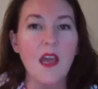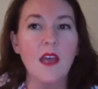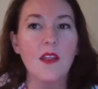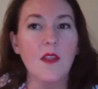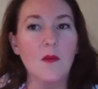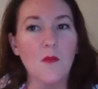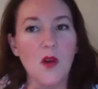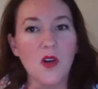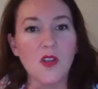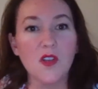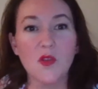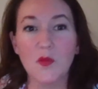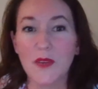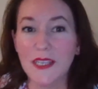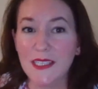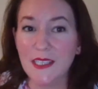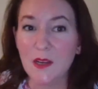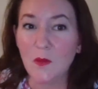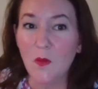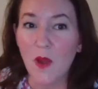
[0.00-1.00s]
The most
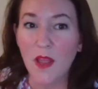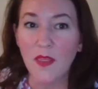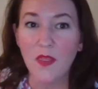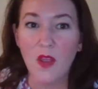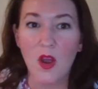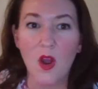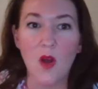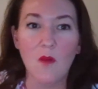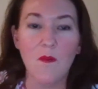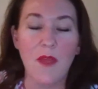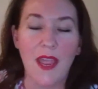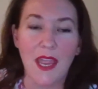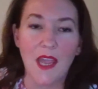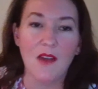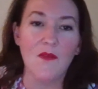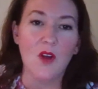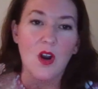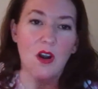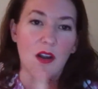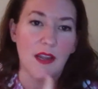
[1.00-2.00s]
recent one, though, may
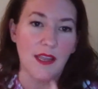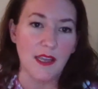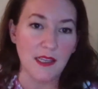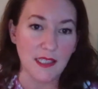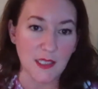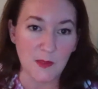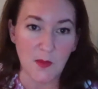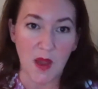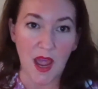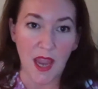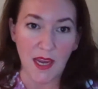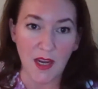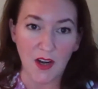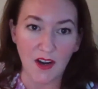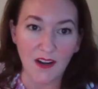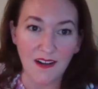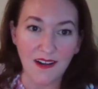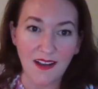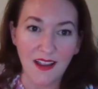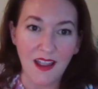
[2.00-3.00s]
have already
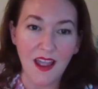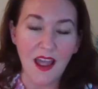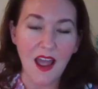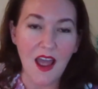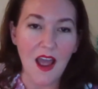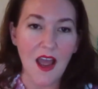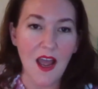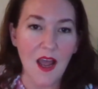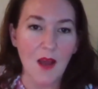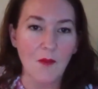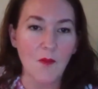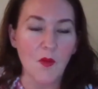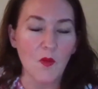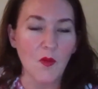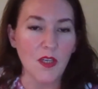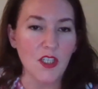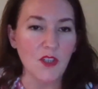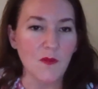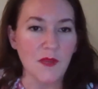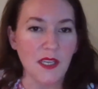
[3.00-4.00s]
expired, um,
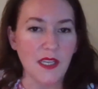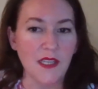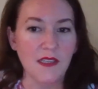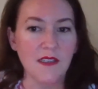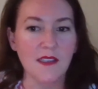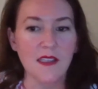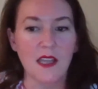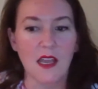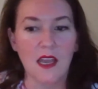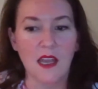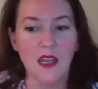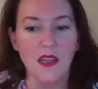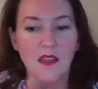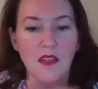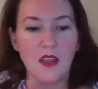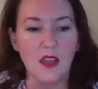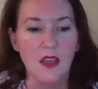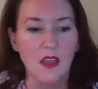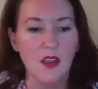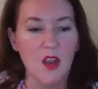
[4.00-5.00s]
which means uh,
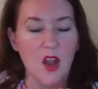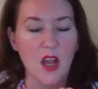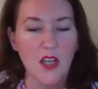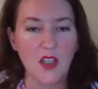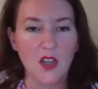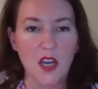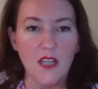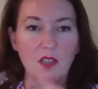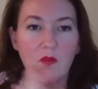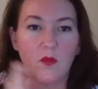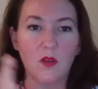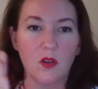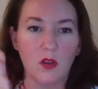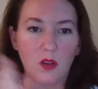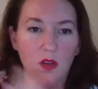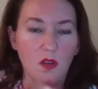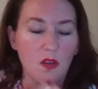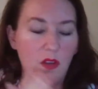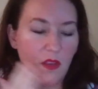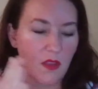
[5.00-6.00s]
the contracts will
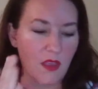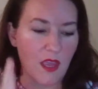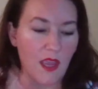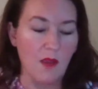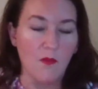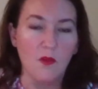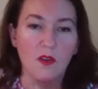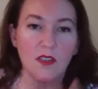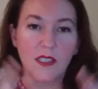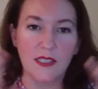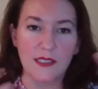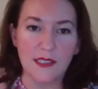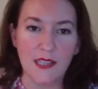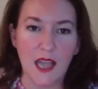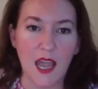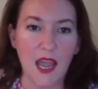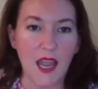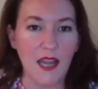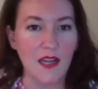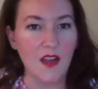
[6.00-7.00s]
they will
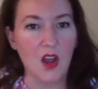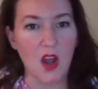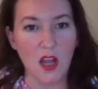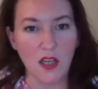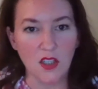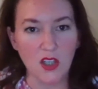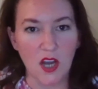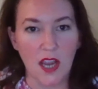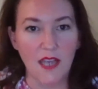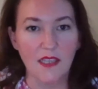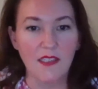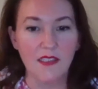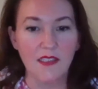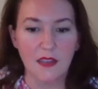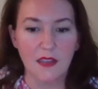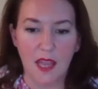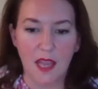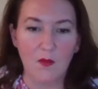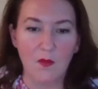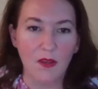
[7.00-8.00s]
decide contracts
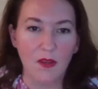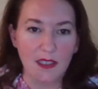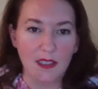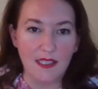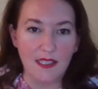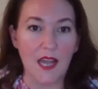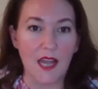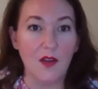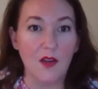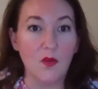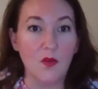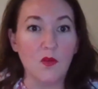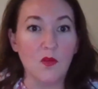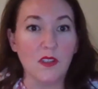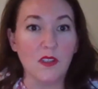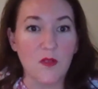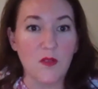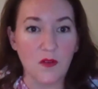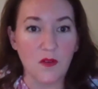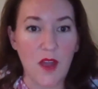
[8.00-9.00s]
like we decide on the
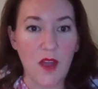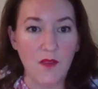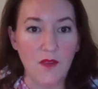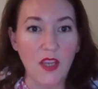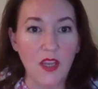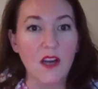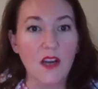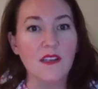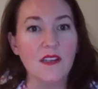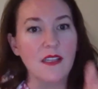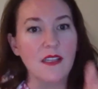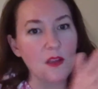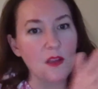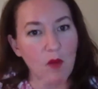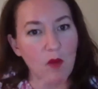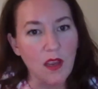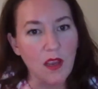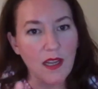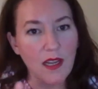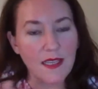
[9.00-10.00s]
rules for five years and then
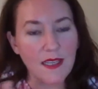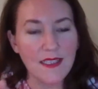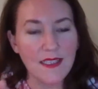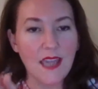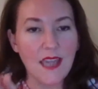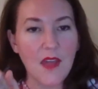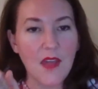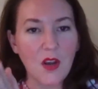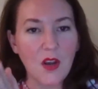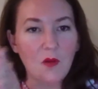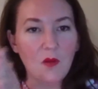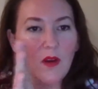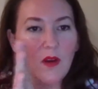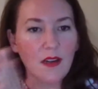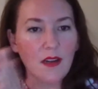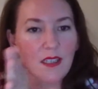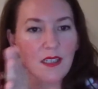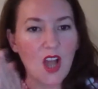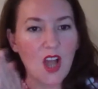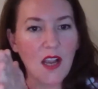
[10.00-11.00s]
we're going to get together we're going
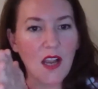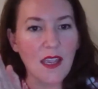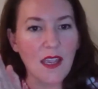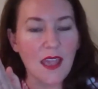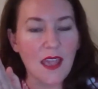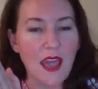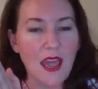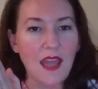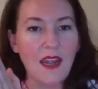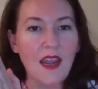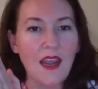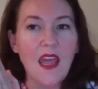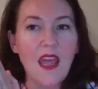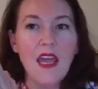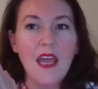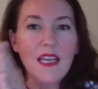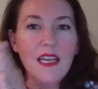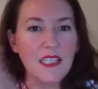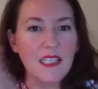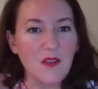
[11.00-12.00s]
to talk again
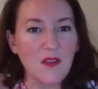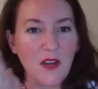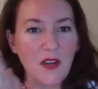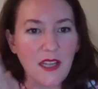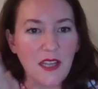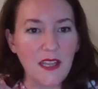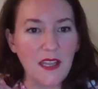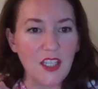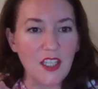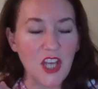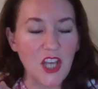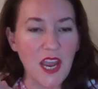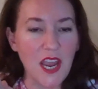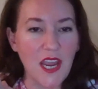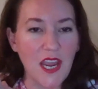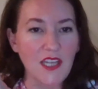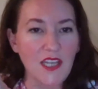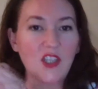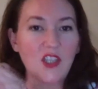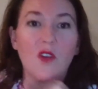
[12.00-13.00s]
see if anything
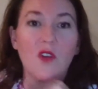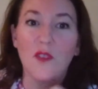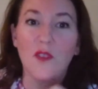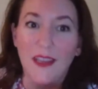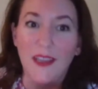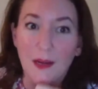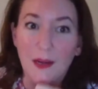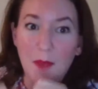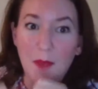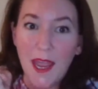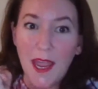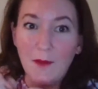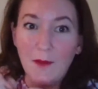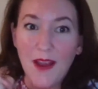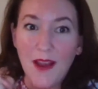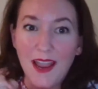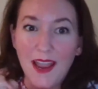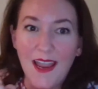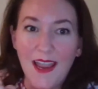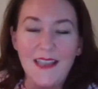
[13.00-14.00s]
changed hopefully get a pay
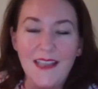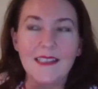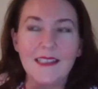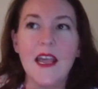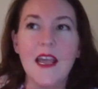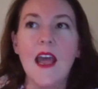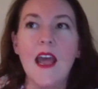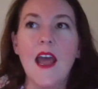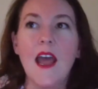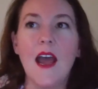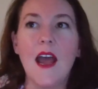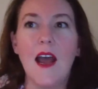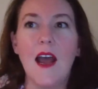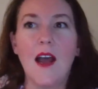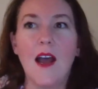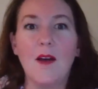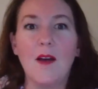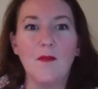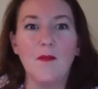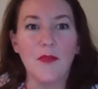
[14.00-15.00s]
raise
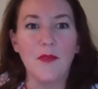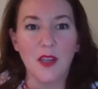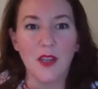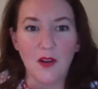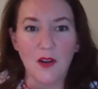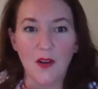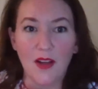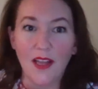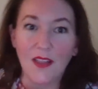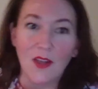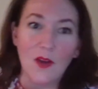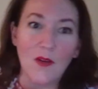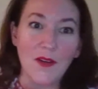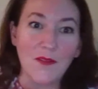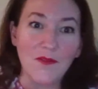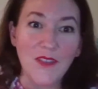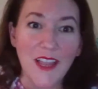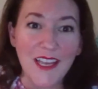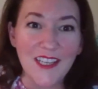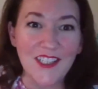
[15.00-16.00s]
um, you know hello
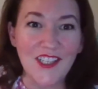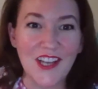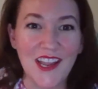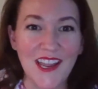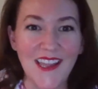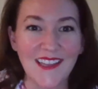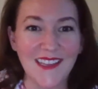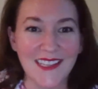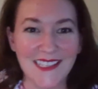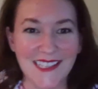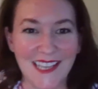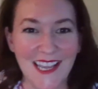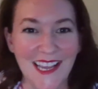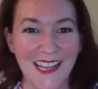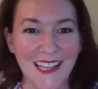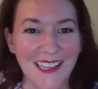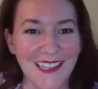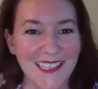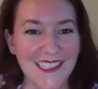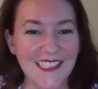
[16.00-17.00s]
inflation let's get
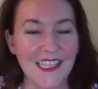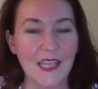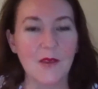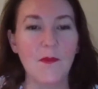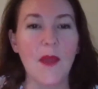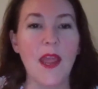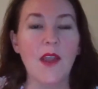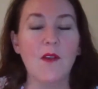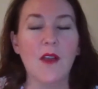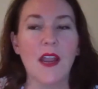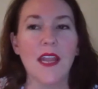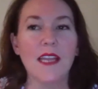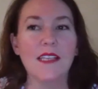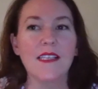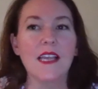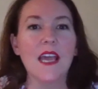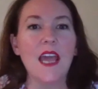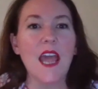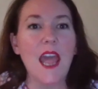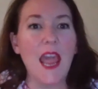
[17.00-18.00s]
it let's get a pay raise
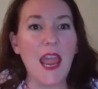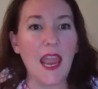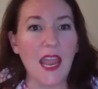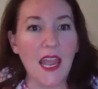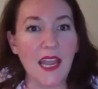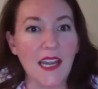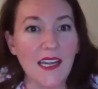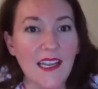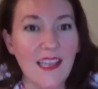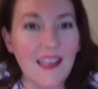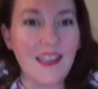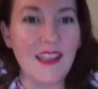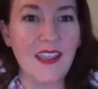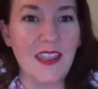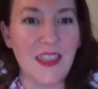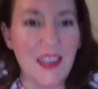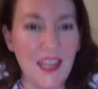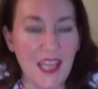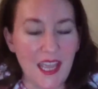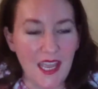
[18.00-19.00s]
and
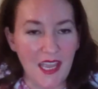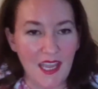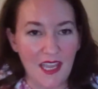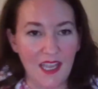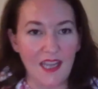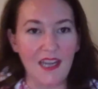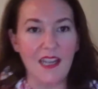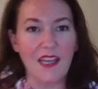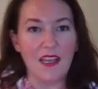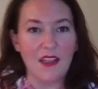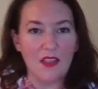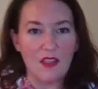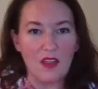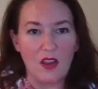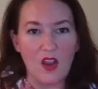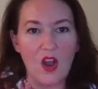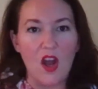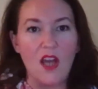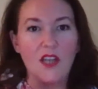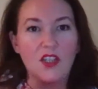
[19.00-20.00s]
then the
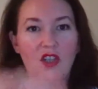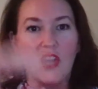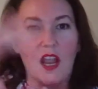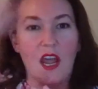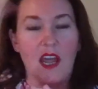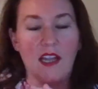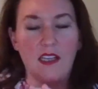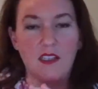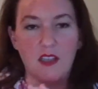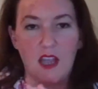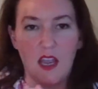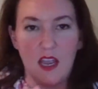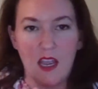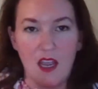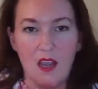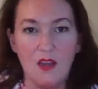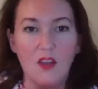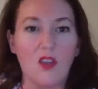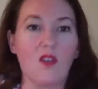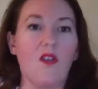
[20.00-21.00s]
contract
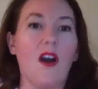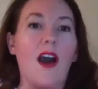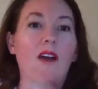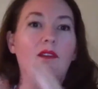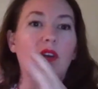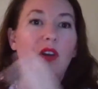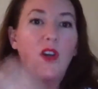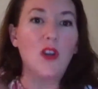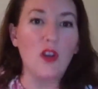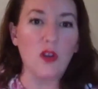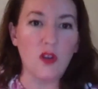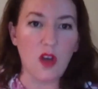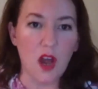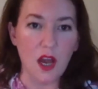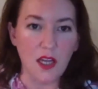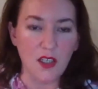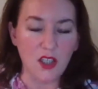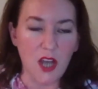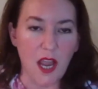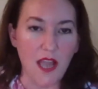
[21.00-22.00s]
uh, you'll have a new
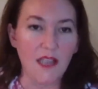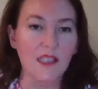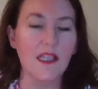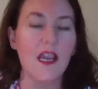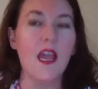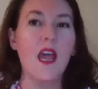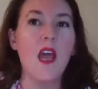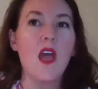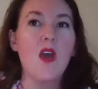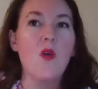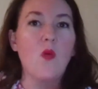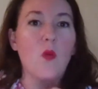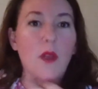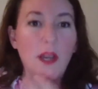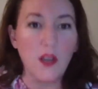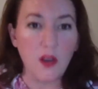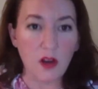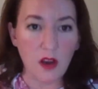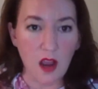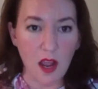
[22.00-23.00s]
contract
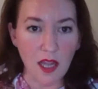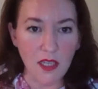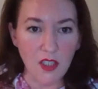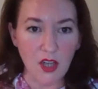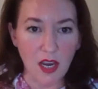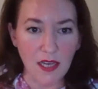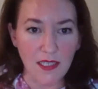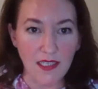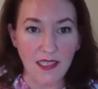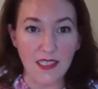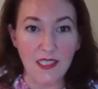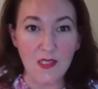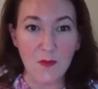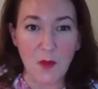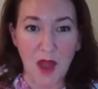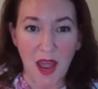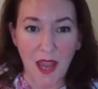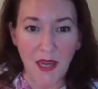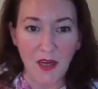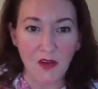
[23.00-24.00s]
when your contract
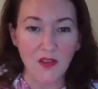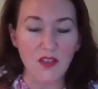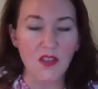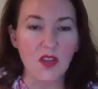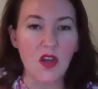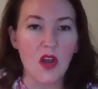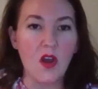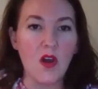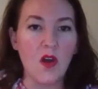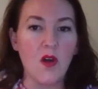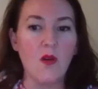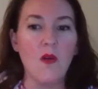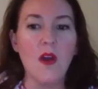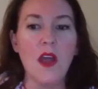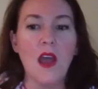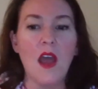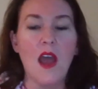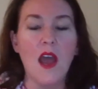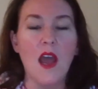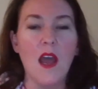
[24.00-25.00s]
expires, though,
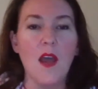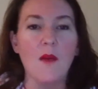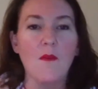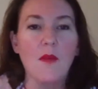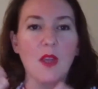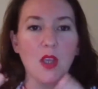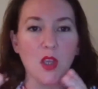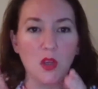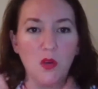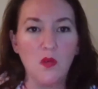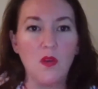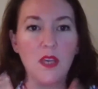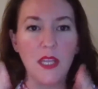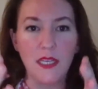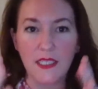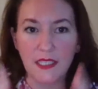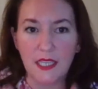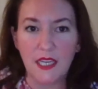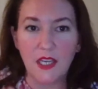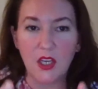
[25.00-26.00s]
um, you
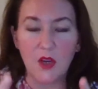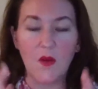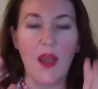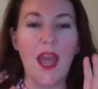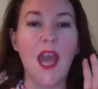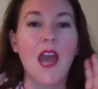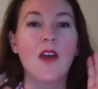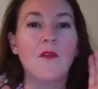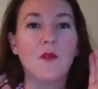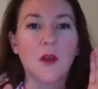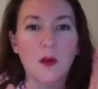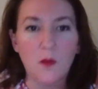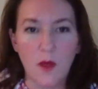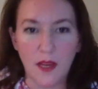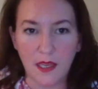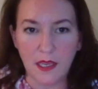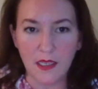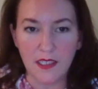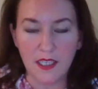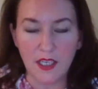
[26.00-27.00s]
continue,
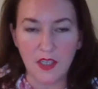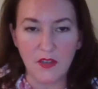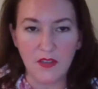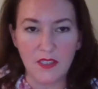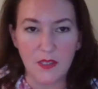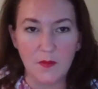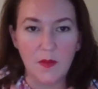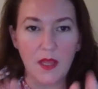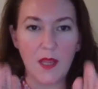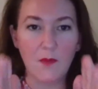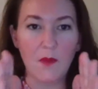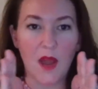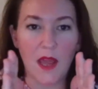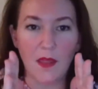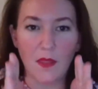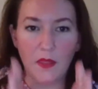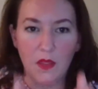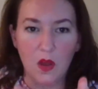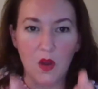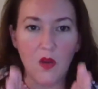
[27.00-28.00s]
everyone continues to play
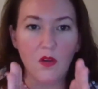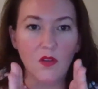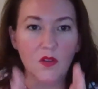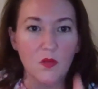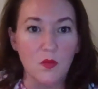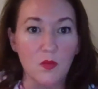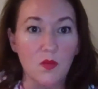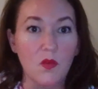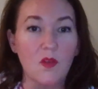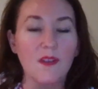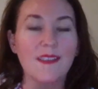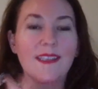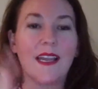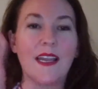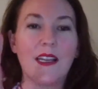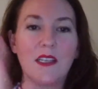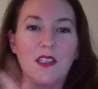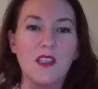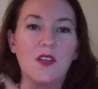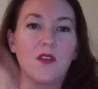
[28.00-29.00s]
by those rules
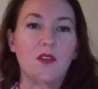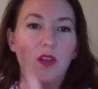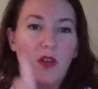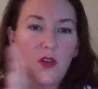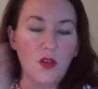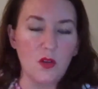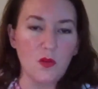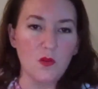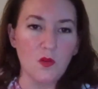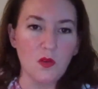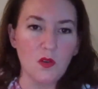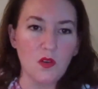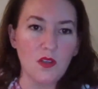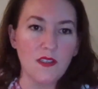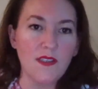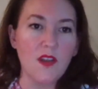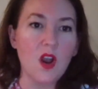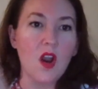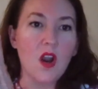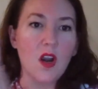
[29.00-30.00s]
until the new
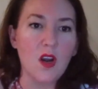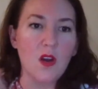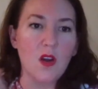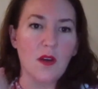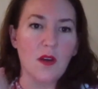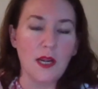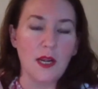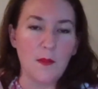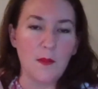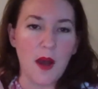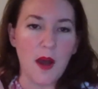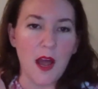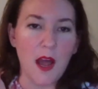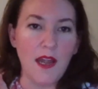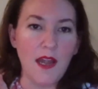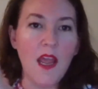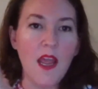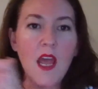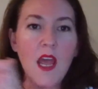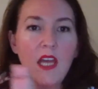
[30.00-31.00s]
rules are agreed upon.